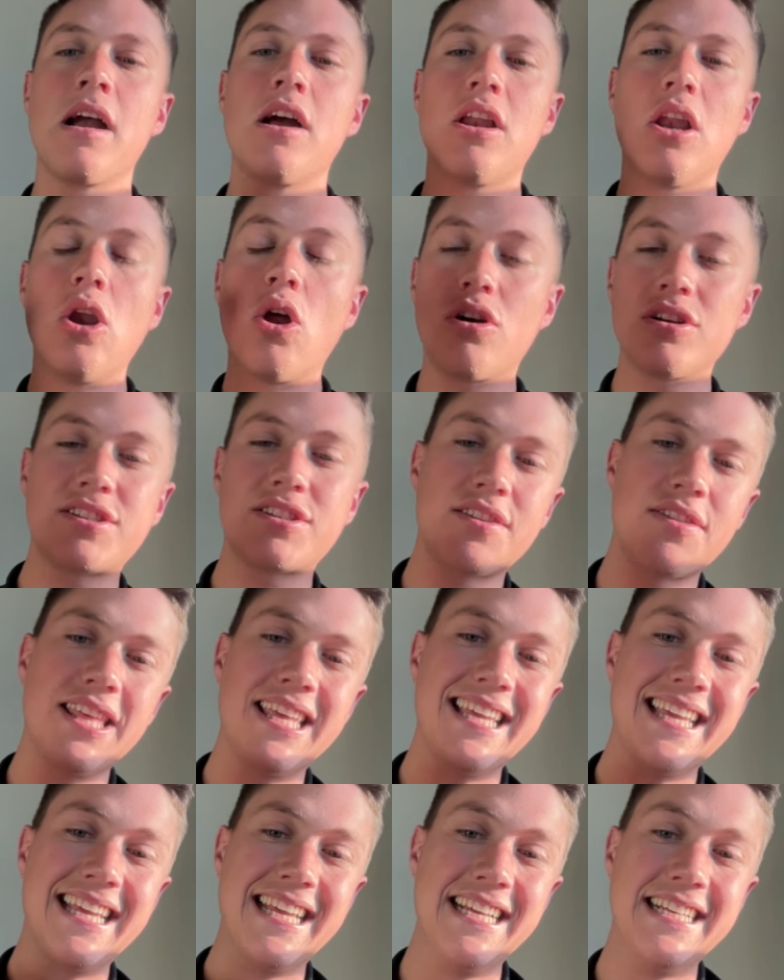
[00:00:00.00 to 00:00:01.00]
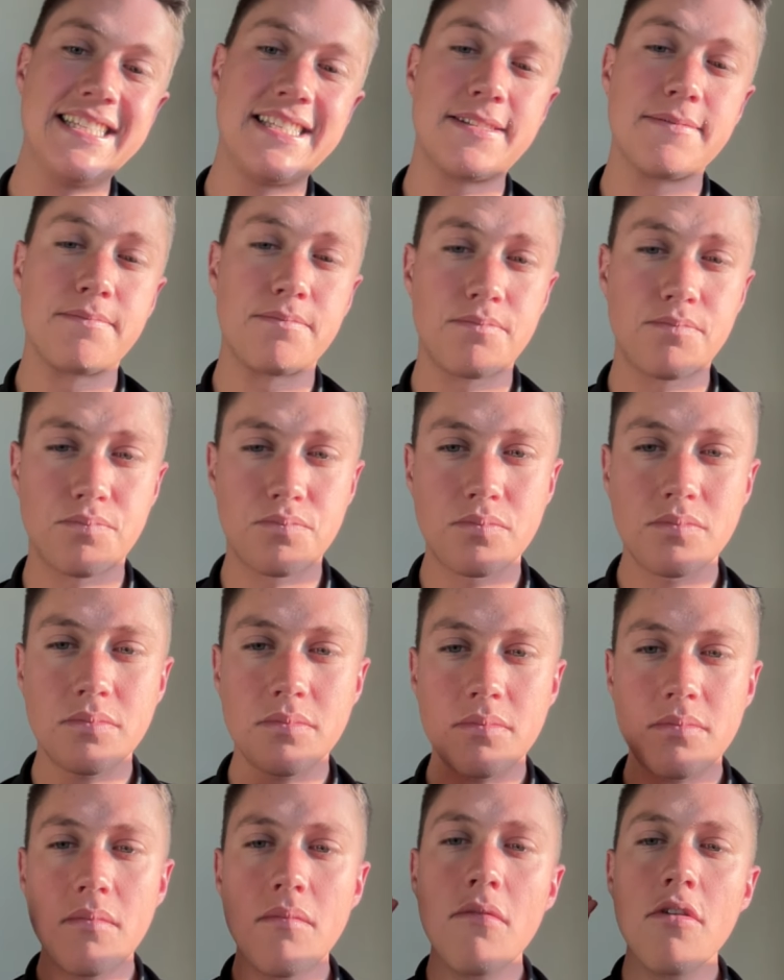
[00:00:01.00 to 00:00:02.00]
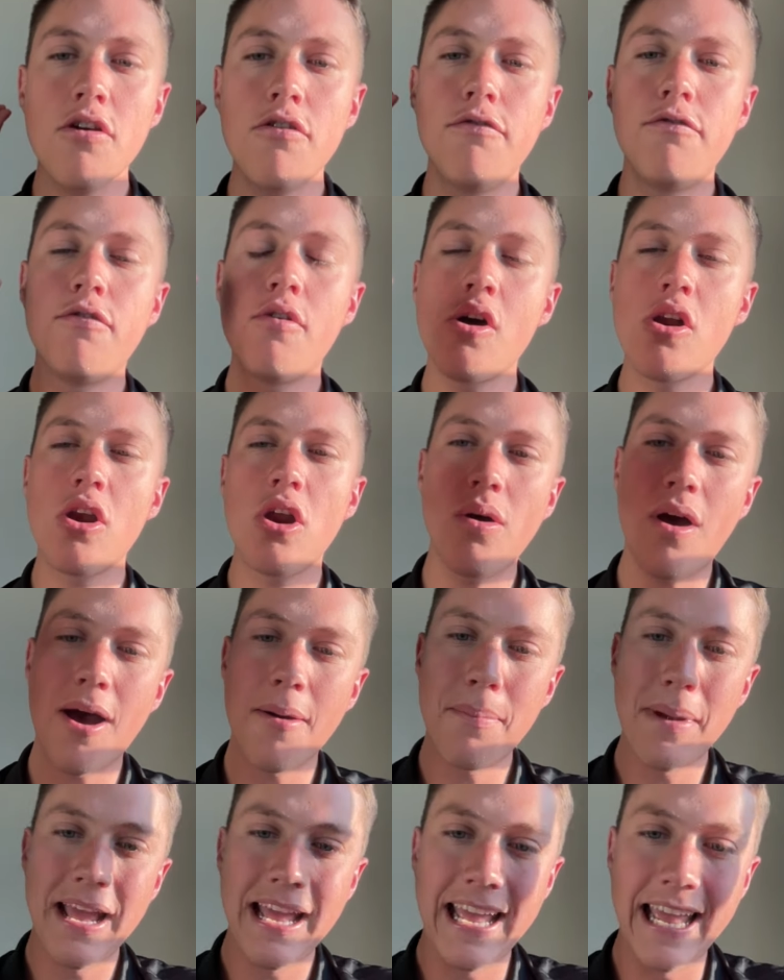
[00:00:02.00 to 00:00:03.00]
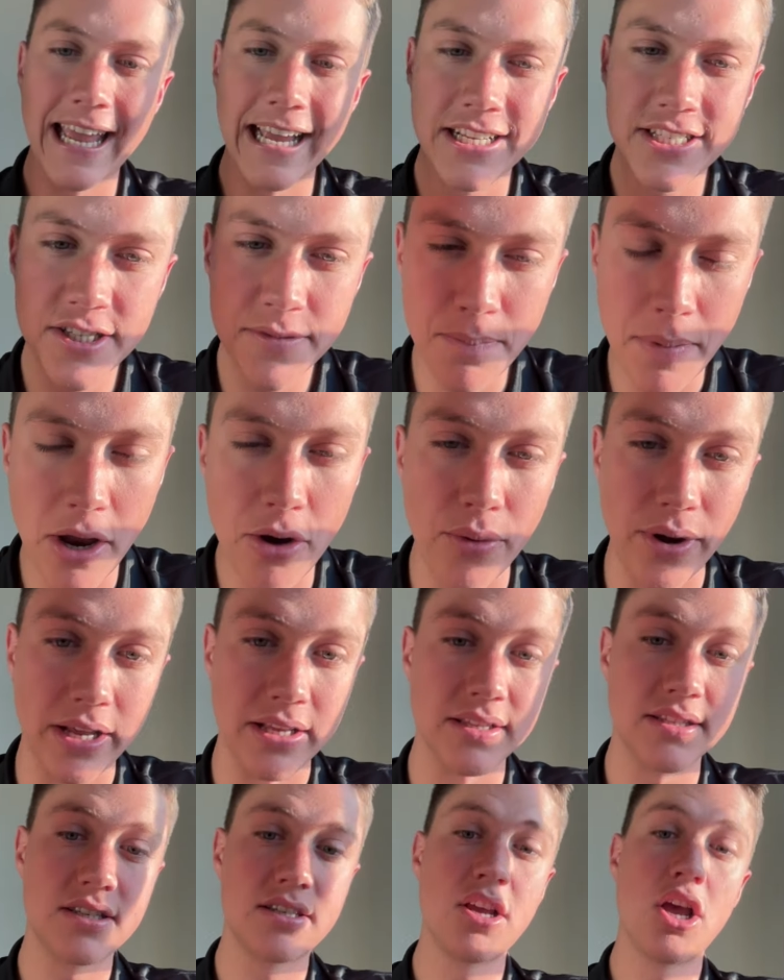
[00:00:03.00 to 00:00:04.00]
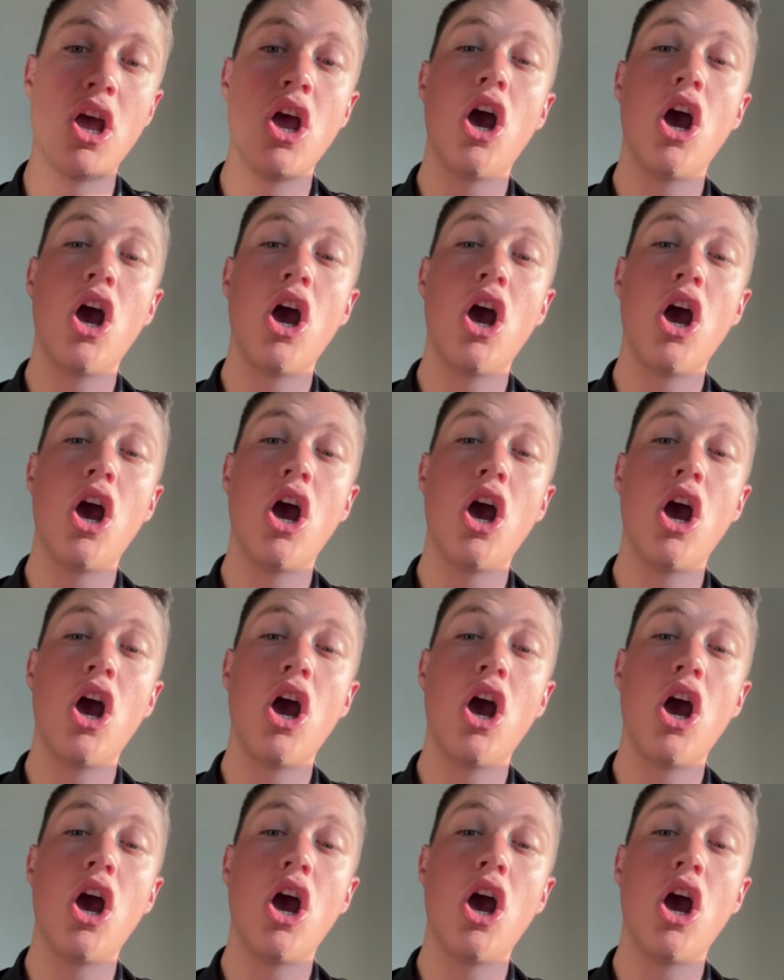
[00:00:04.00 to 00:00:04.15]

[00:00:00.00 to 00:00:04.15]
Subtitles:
Last thing is follow-up experience.